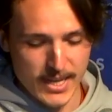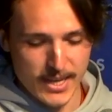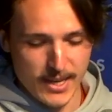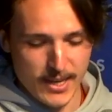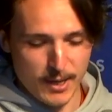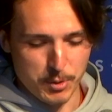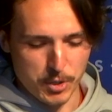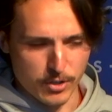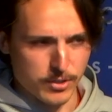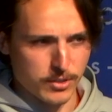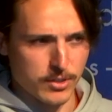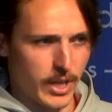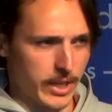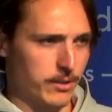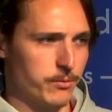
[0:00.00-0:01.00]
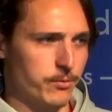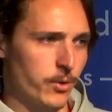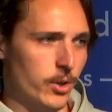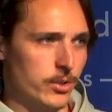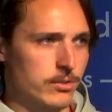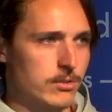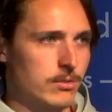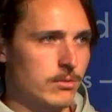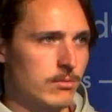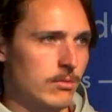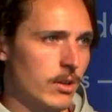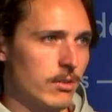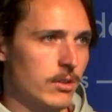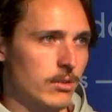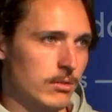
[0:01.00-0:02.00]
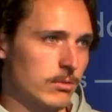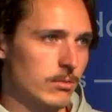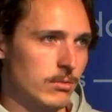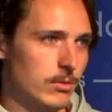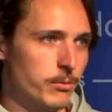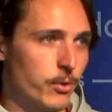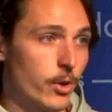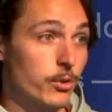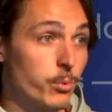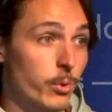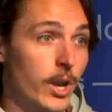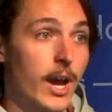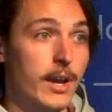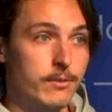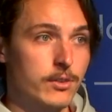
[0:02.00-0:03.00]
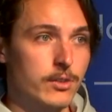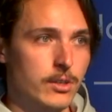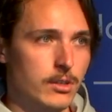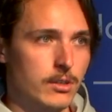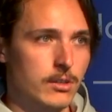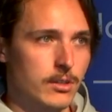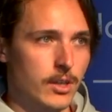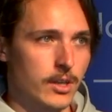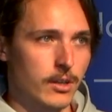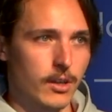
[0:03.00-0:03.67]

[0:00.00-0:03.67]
because it's like the first one I've seen that